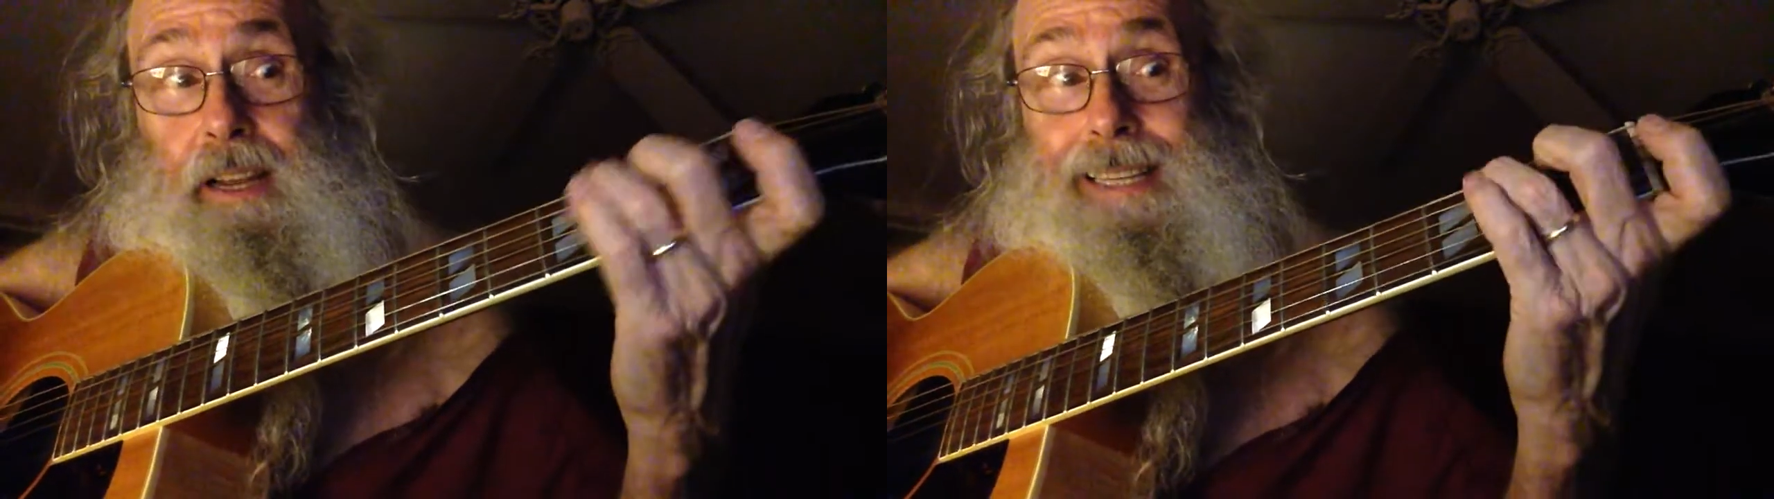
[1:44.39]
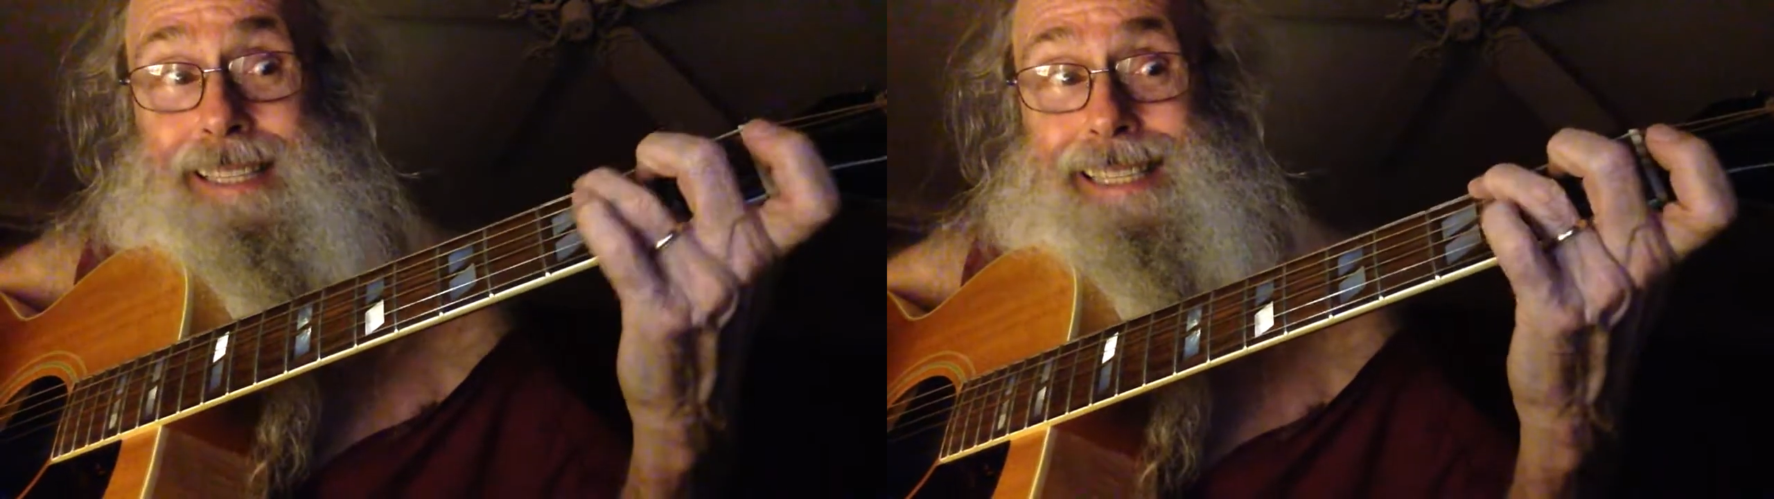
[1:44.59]

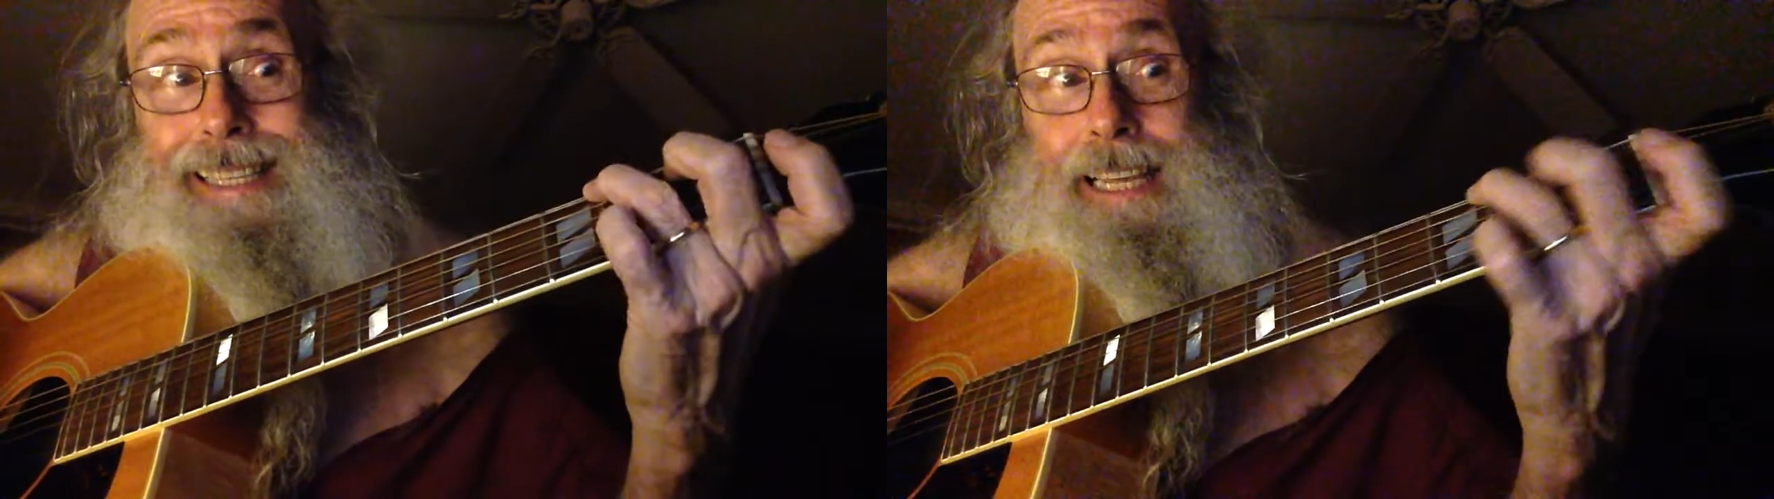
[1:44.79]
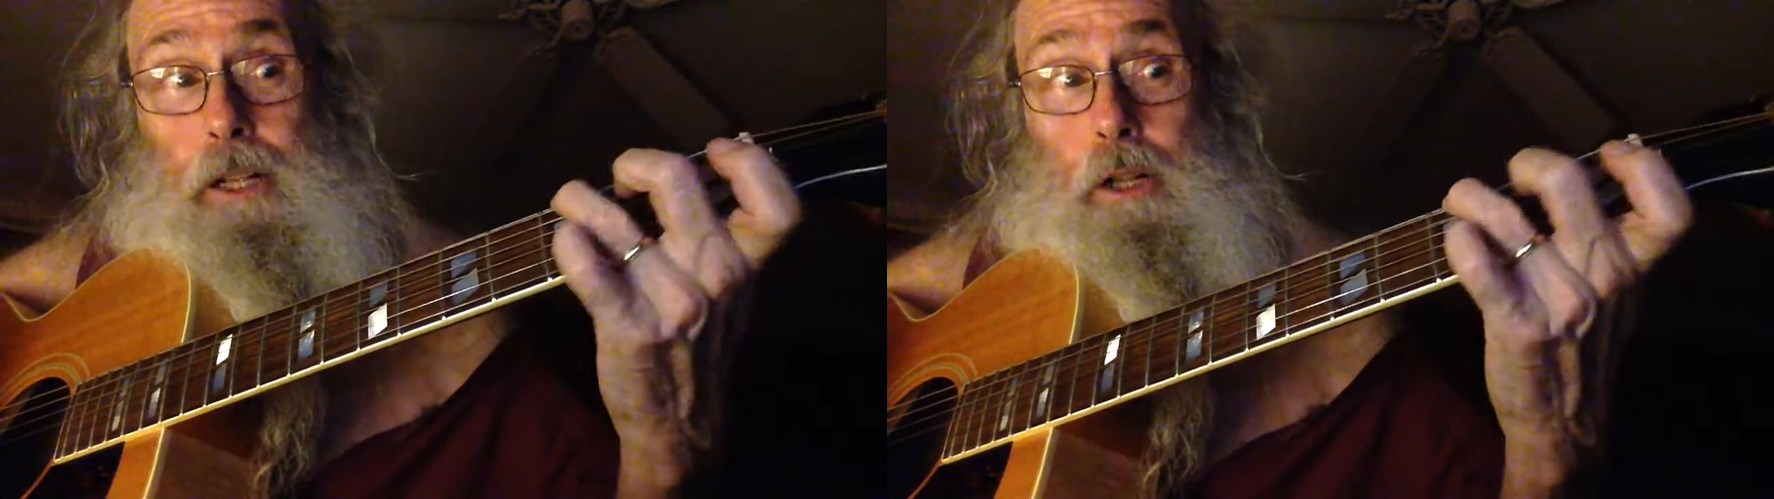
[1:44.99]
is
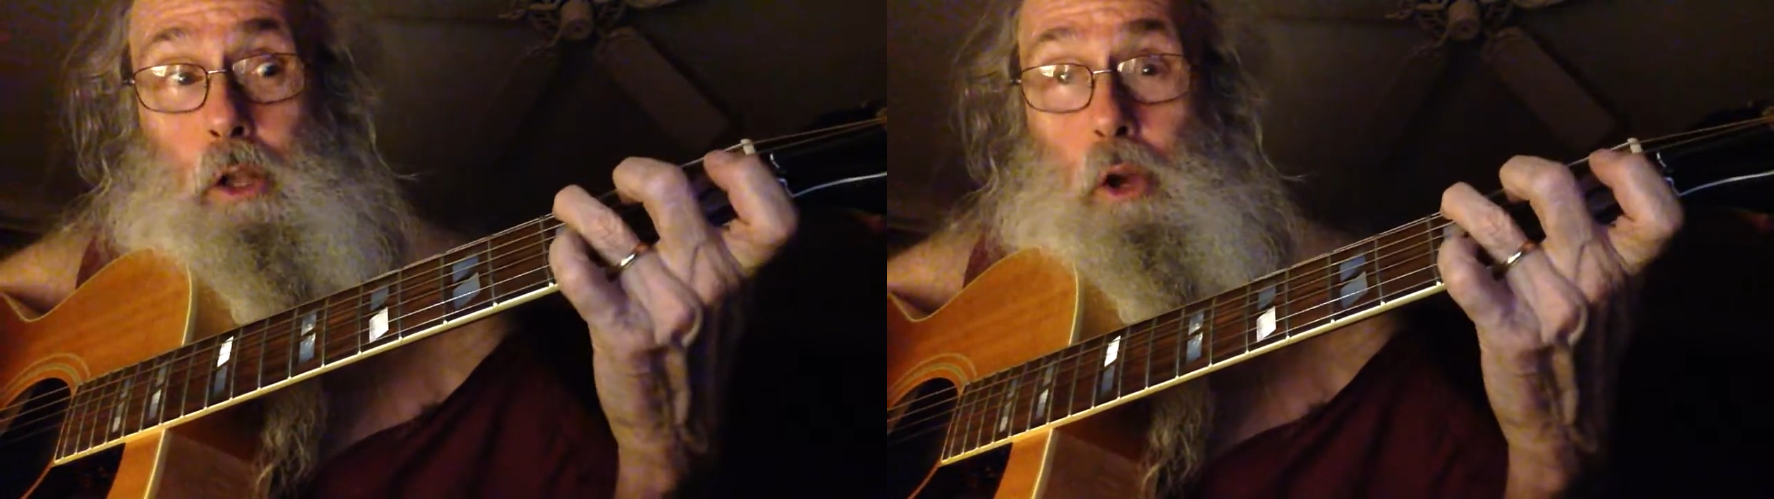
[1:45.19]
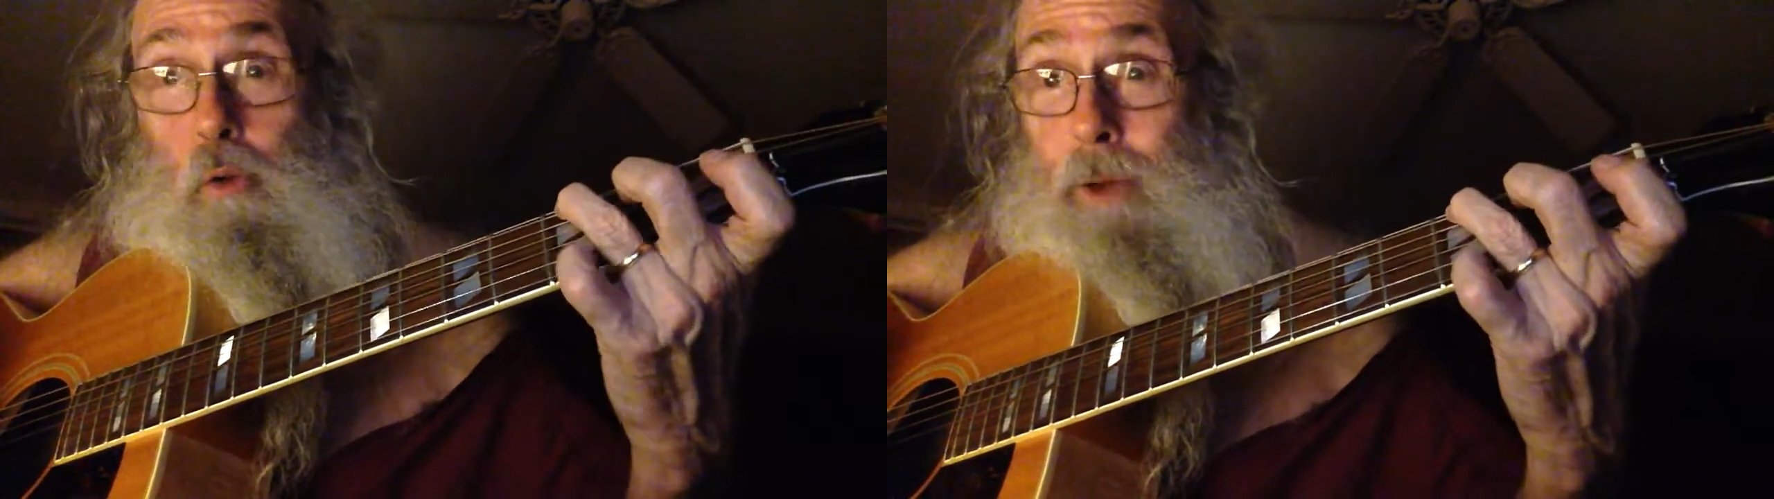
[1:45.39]

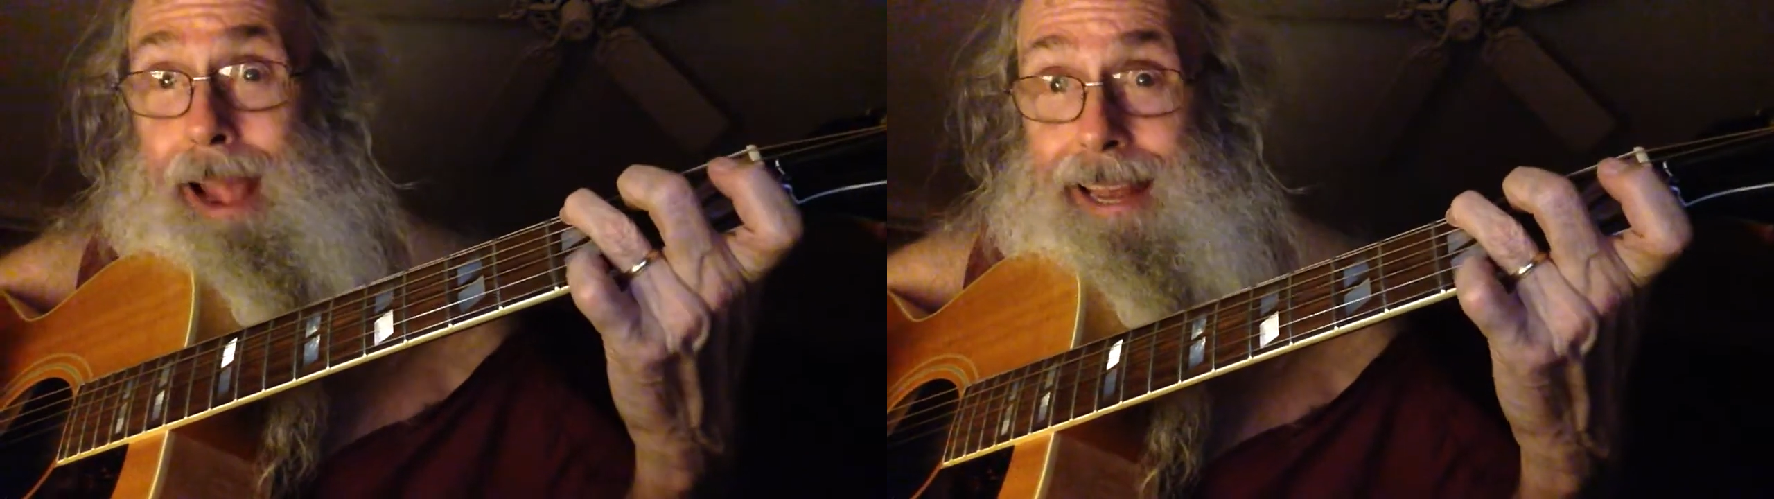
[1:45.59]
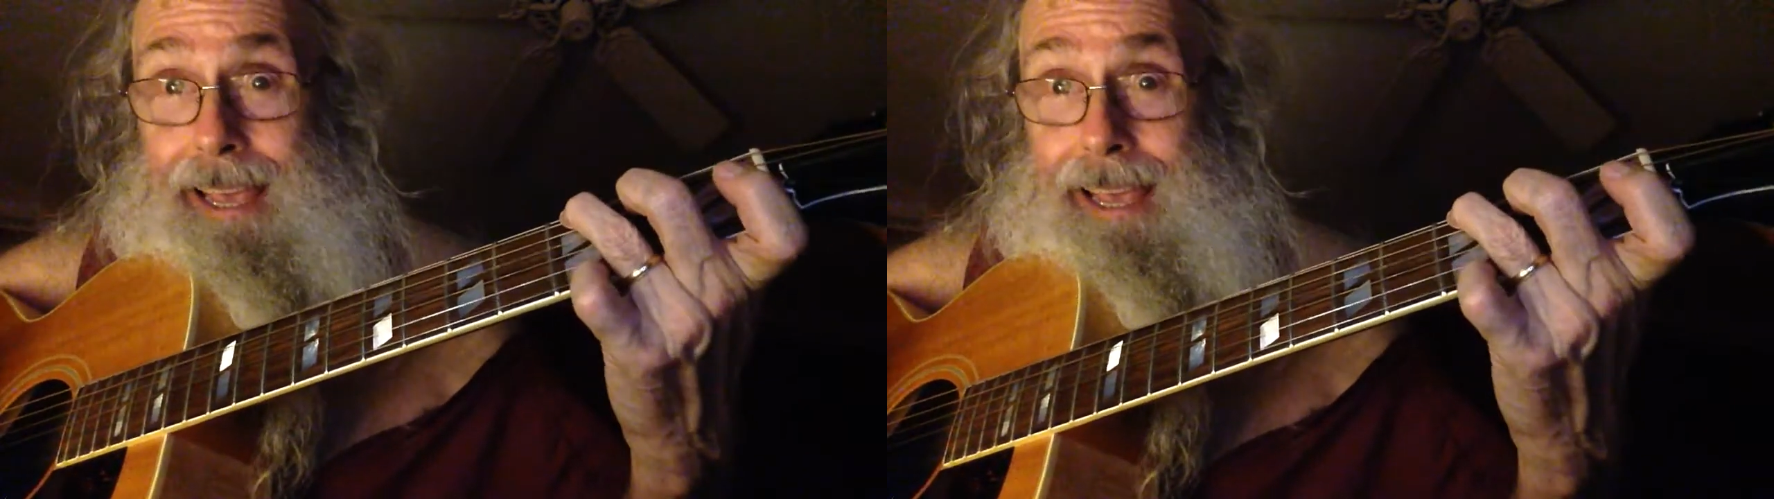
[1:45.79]
still ready